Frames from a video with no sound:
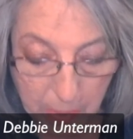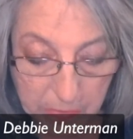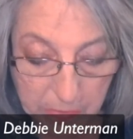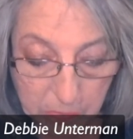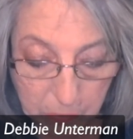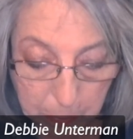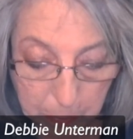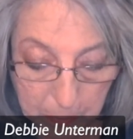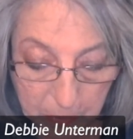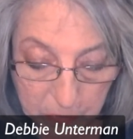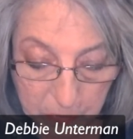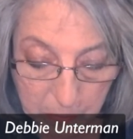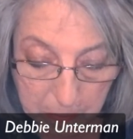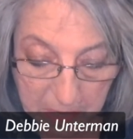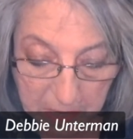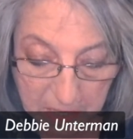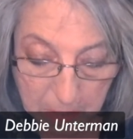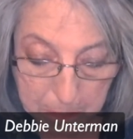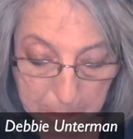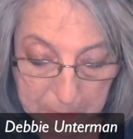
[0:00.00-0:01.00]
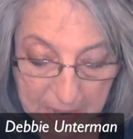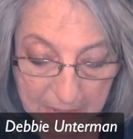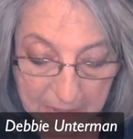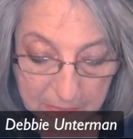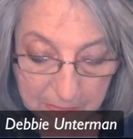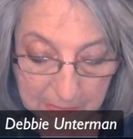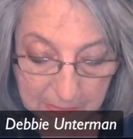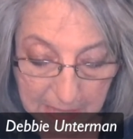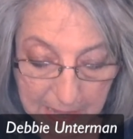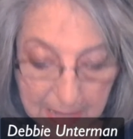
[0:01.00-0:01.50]
I wasn't supposed to make it
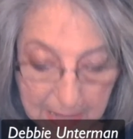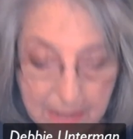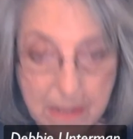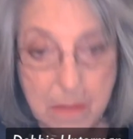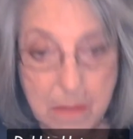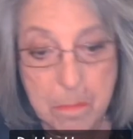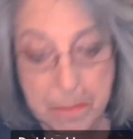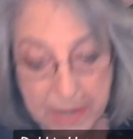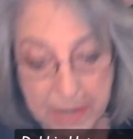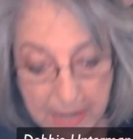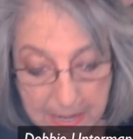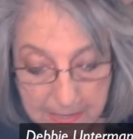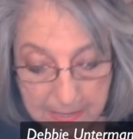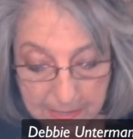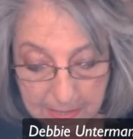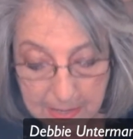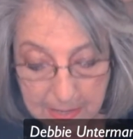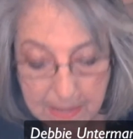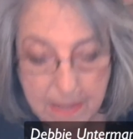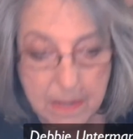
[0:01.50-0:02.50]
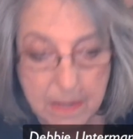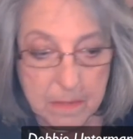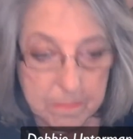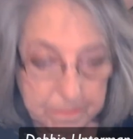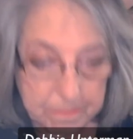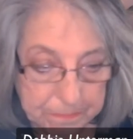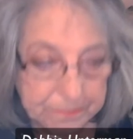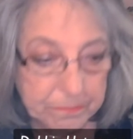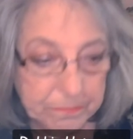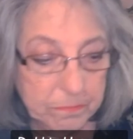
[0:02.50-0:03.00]
past 10, but I did.
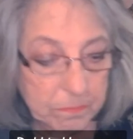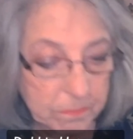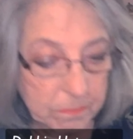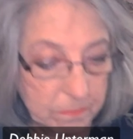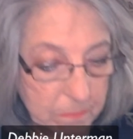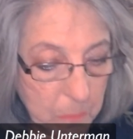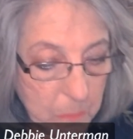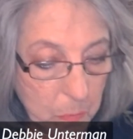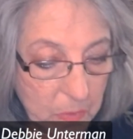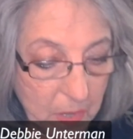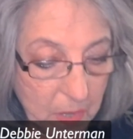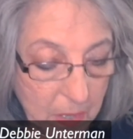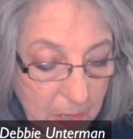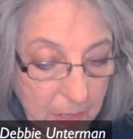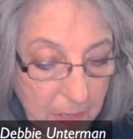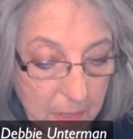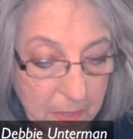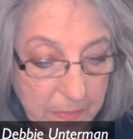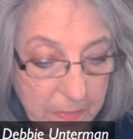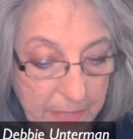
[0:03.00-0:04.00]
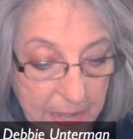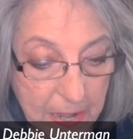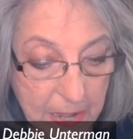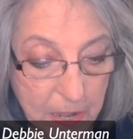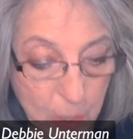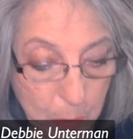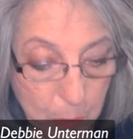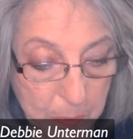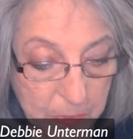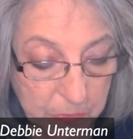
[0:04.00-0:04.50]
Then
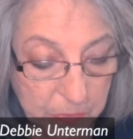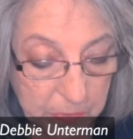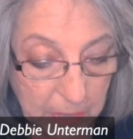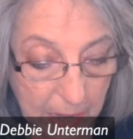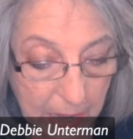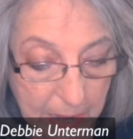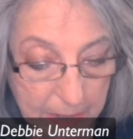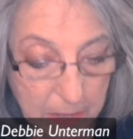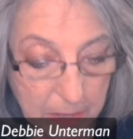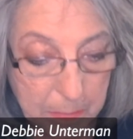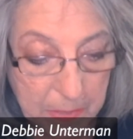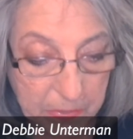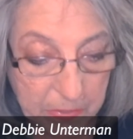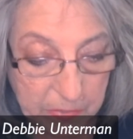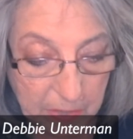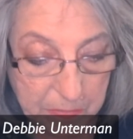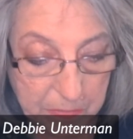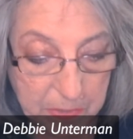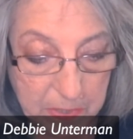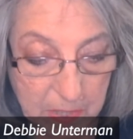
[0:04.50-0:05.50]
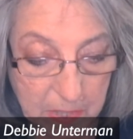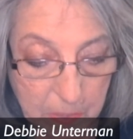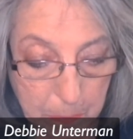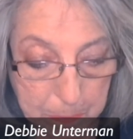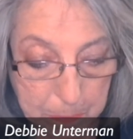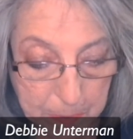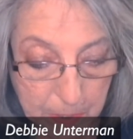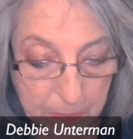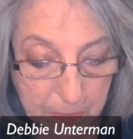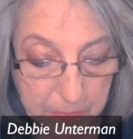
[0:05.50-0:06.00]
I almost died on my
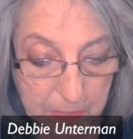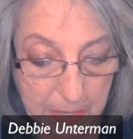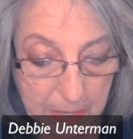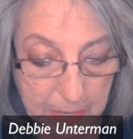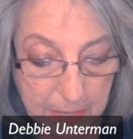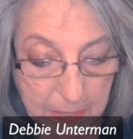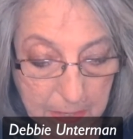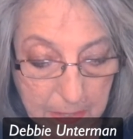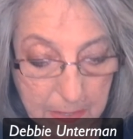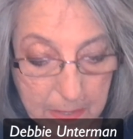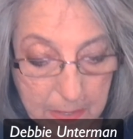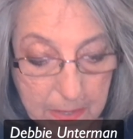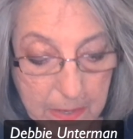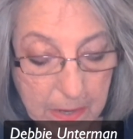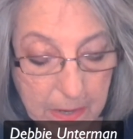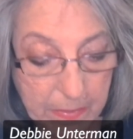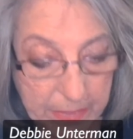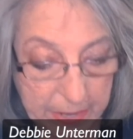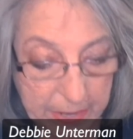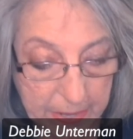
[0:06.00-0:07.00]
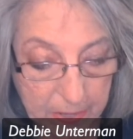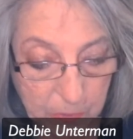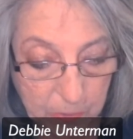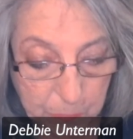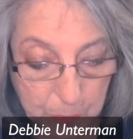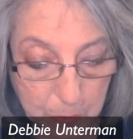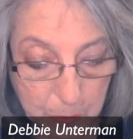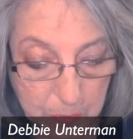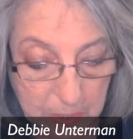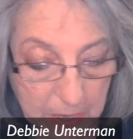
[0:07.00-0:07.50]
17th birthday, and the
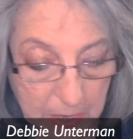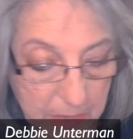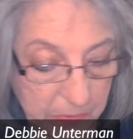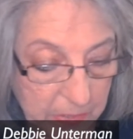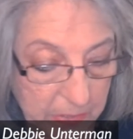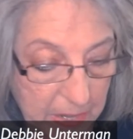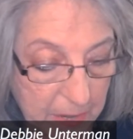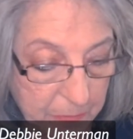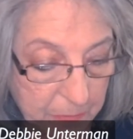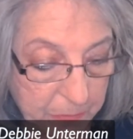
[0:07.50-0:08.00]
next few days